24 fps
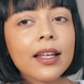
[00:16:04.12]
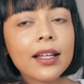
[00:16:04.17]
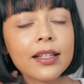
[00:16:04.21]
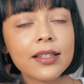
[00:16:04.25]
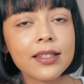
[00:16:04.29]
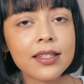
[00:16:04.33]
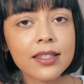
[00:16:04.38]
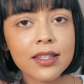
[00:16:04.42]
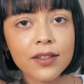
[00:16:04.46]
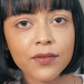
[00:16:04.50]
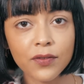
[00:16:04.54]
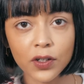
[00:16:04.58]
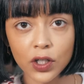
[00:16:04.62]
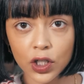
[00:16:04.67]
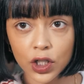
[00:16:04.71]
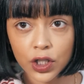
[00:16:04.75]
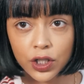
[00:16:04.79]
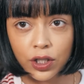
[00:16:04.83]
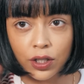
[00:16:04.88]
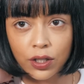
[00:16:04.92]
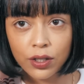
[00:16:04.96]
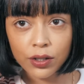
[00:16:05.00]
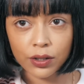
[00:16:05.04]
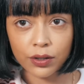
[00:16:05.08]
that's the
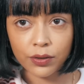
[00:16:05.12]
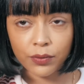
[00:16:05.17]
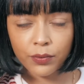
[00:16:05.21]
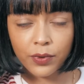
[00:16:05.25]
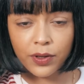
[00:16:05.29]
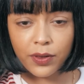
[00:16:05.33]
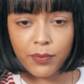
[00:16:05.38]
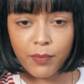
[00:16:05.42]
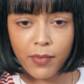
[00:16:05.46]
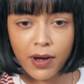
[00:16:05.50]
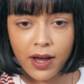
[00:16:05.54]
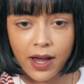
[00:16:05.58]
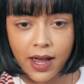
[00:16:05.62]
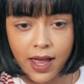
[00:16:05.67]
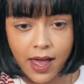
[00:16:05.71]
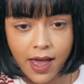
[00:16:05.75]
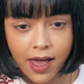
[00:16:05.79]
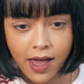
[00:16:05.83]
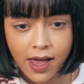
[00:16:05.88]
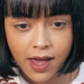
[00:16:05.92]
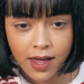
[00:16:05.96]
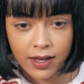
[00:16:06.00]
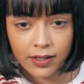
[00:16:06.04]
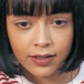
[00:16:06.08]
finished look with my
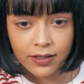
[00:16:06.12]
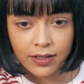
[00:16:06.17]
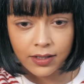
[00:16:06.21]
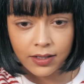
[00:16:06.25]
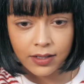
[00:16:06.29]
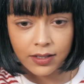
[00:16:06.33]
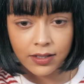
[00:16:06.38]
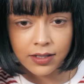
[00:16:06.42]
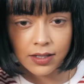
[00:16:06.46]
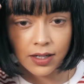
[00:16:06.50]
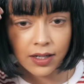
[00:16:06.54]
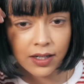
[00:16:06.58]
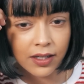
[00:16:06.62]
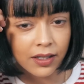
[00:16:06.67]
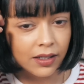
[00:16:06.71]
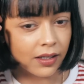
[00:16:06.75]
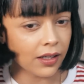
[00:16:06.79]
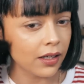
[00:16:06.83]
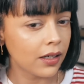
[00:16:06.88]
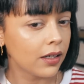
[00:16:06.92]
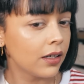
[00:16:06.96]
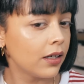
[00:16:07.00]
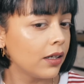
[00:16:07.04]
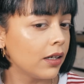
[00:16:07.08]
hair done.
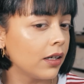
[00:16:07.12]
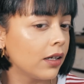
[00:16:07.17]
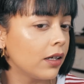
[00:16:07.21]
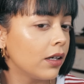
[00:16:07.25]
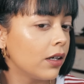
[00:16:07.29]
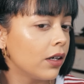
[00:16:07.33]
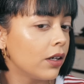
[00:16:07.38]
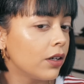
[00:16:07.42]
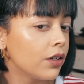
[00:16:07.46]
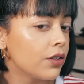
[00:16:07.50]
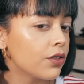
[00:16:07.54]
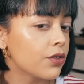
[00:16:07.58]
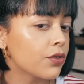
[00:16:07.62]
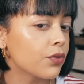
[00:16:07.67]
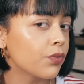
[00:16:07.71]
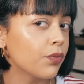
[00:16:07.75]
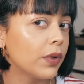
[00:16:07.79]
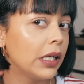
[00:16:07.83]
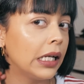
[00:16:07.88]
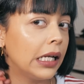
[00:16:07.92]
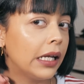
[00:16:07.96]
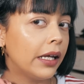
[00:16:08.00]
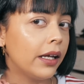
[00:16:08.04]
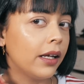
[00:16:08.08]
Just
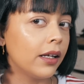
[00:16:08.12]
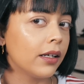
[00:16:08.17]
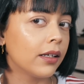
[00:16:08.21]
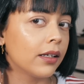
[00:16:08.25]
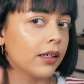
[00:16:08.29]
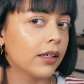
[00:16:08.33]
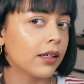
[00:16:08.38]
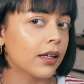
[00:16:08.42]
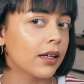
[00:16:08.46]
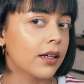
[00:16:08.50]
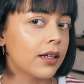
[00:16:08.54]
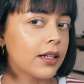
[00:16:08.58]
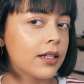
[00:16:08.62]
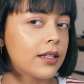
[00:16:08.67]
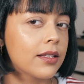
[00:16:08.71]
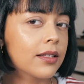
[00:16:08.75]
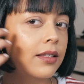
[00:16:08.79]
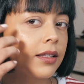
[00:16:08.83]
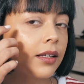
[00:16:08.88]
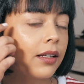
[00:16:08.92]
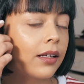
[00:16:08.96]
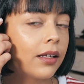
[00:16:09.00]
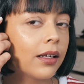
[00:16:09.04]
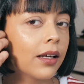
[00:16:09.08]
really
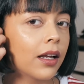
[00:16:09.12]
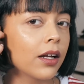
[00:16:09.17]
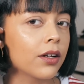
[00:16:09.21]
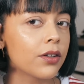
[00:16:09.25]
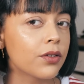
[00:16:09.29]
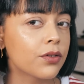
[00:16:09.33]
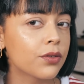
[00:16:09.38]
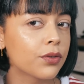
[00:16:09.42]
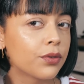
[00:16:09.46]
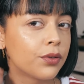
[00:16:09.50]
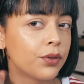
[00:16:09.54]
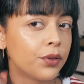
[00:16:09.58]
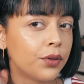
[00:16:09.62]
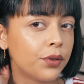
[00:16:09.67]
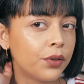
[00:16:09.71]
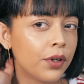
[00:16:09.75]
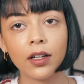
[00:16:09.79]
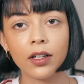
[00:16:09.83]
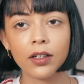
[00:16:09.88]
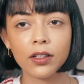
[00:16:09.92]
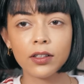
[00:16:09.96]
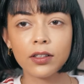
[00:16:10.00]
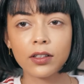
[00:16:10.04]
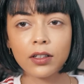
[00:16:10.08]
nice, natural,
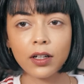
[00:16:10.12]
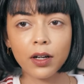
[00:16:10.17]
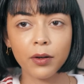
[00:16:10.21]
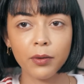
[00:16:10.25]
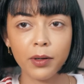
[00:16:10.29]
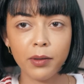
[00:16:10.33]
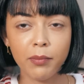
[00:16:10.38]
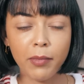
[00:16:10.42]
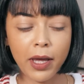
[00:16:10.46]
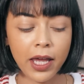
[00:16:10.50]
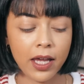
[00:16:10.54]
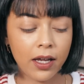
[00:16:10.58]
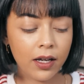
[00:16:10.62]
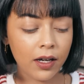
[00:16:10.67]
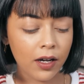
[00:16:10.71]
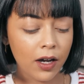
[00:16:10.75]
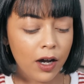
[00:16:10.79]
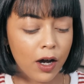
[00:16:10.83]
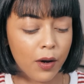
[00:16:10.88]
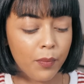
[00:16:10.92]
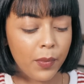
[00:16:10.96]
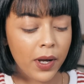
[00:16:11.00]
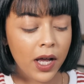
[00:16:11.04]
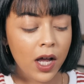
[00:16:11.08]
glowy
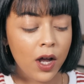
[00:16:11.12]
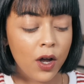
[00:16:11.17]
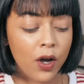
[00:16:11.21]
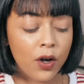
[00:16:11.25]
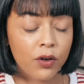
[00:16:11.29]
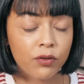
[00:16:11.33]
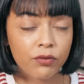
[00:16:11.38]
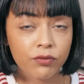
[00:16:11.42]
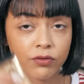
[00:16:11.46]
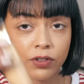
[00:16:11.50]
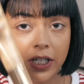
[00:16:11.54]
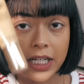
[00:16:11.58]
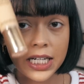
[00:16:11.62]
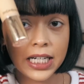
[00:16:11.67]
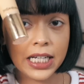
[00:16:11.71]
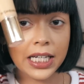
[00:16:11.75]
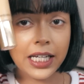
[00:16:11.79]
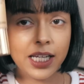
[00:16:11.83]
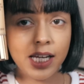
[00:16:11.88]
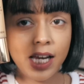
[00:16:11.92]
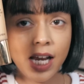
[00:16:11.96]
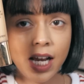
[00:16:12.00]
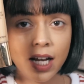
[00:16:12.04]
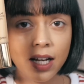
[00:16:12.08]
makeup.
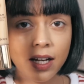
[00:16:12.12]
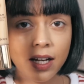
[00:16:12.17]
Really